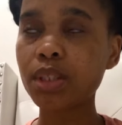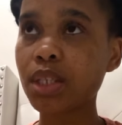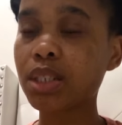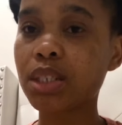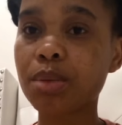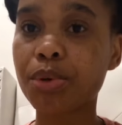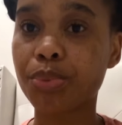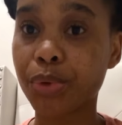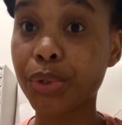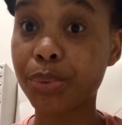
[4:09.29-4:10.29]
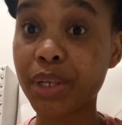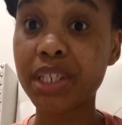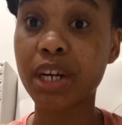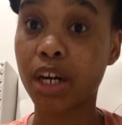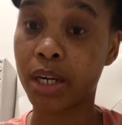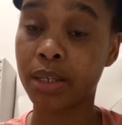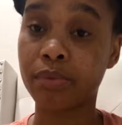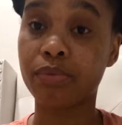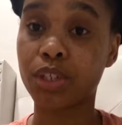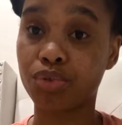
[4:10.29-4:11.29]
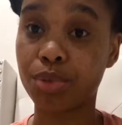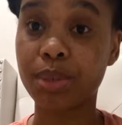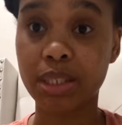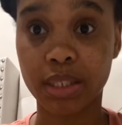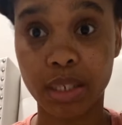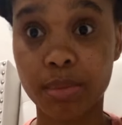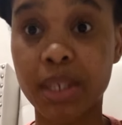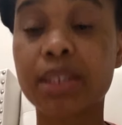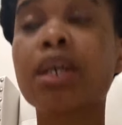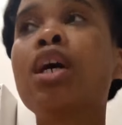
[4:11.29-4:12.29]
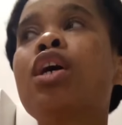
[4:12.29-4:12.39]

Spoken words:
It's going to be really, really hard for treatment to take place.